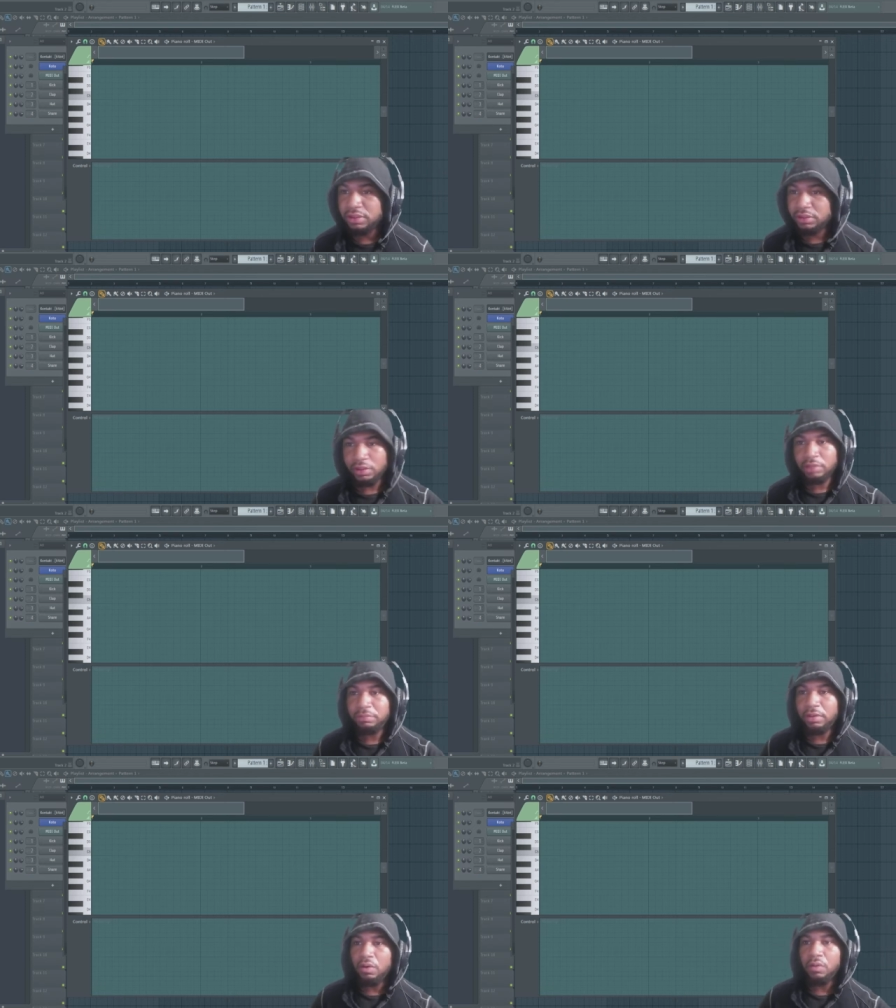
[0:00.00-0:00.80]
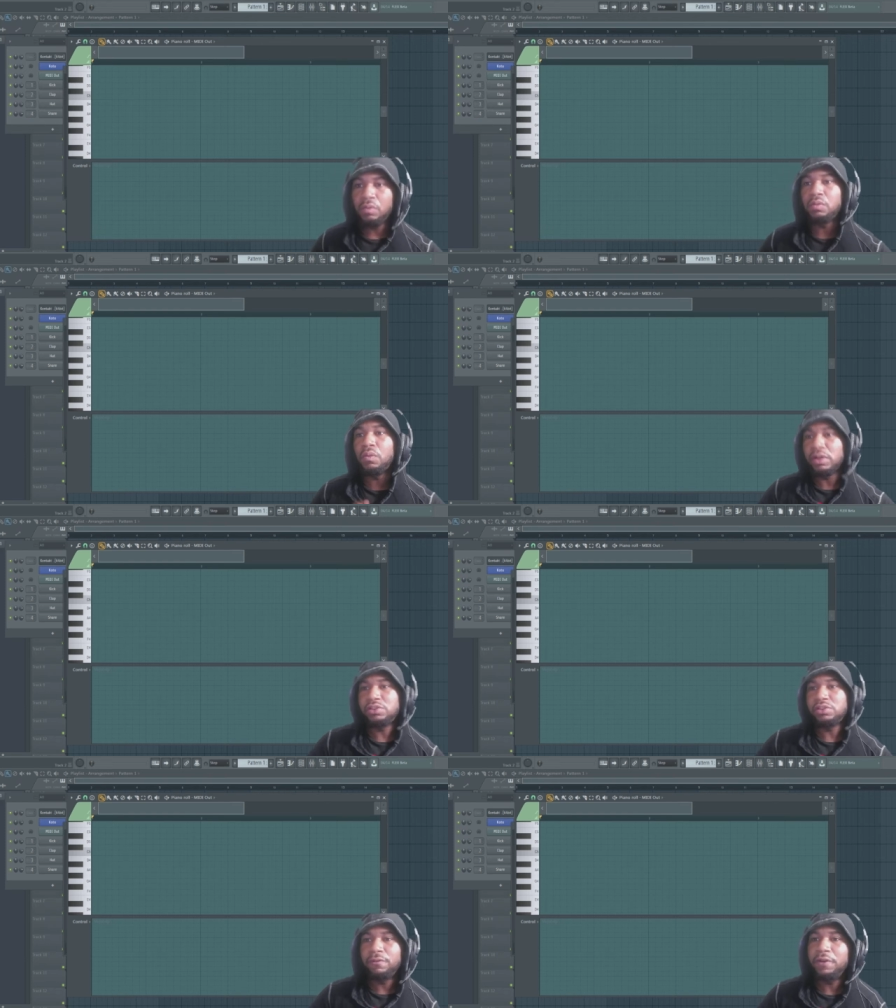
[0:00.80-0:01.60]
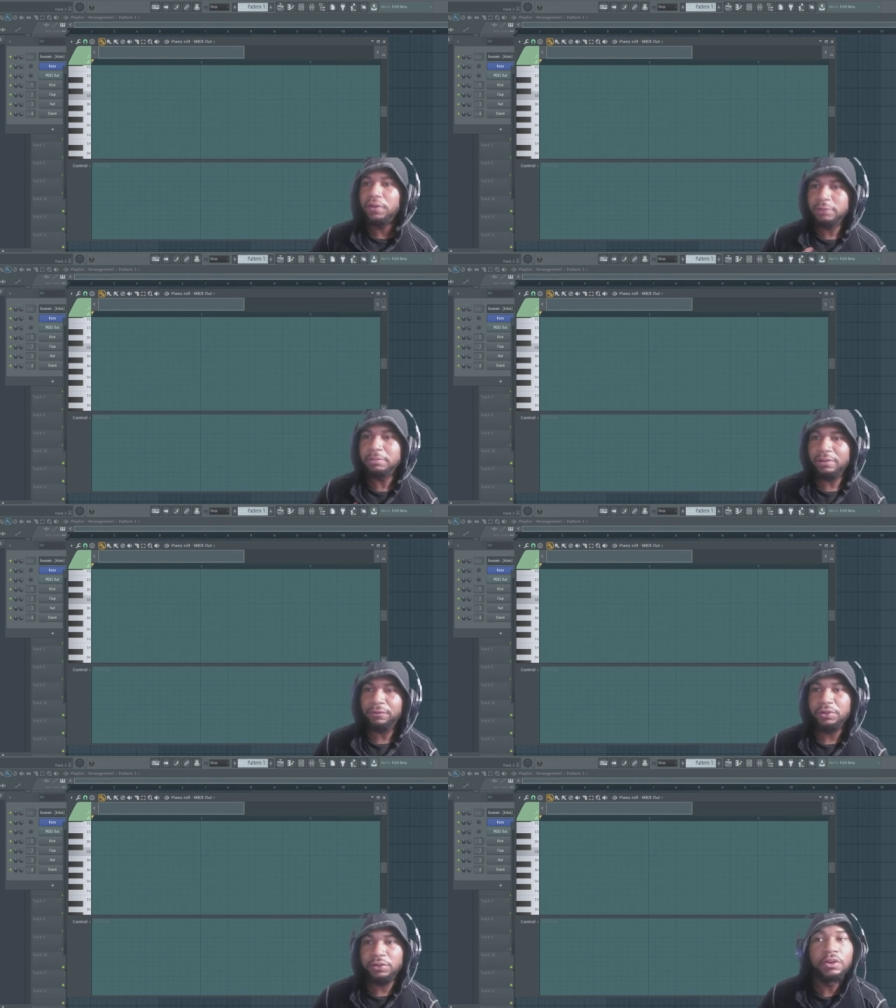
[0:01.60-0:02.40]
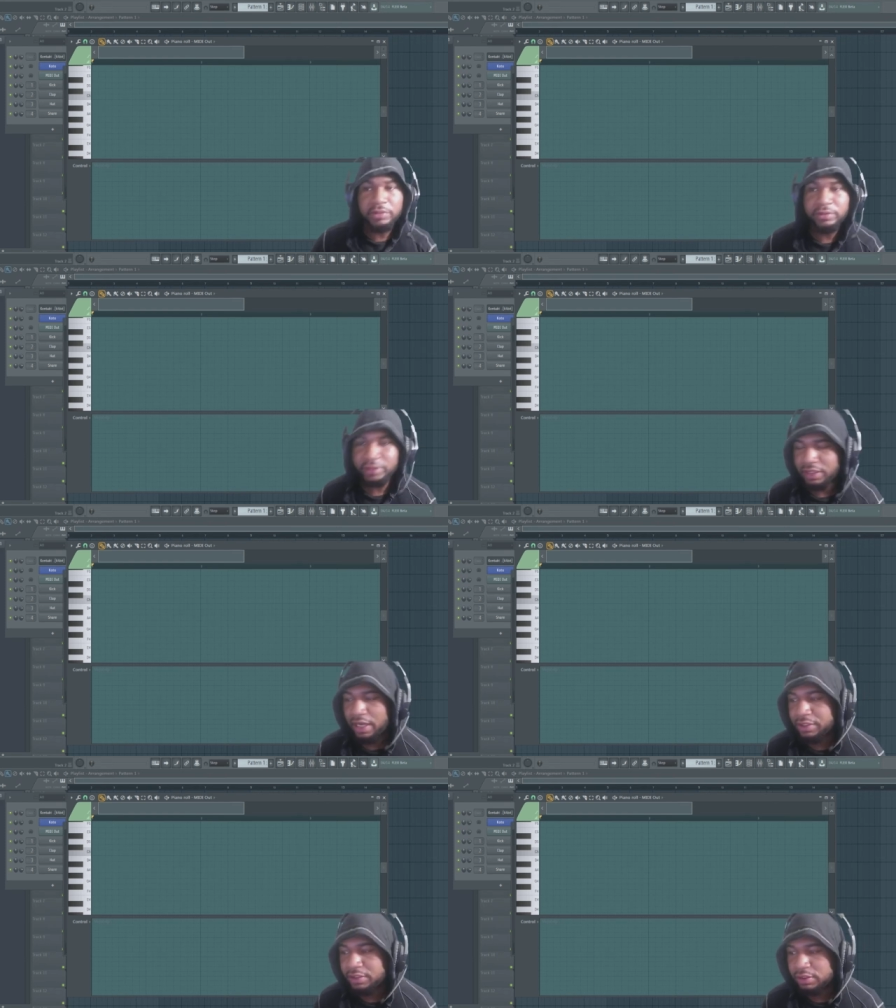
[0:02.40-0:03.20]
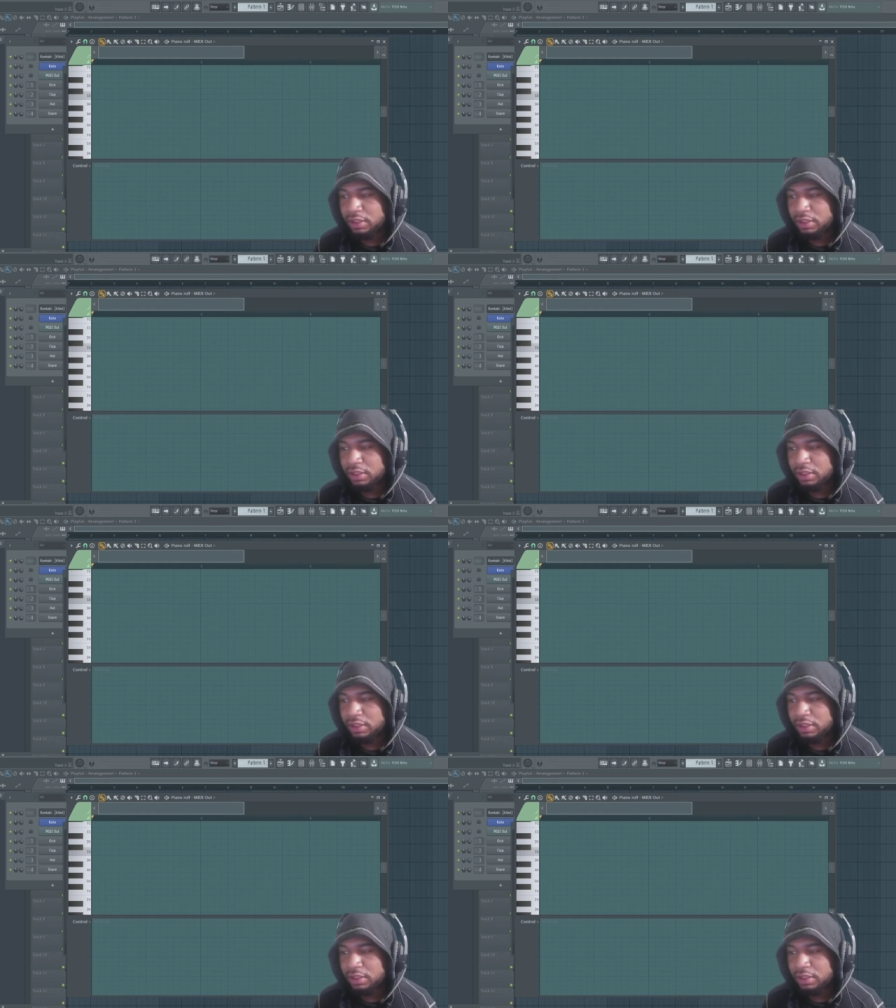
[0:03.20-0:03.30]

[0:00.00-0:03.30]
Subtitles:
It's all about what you feel is best for your music, that is.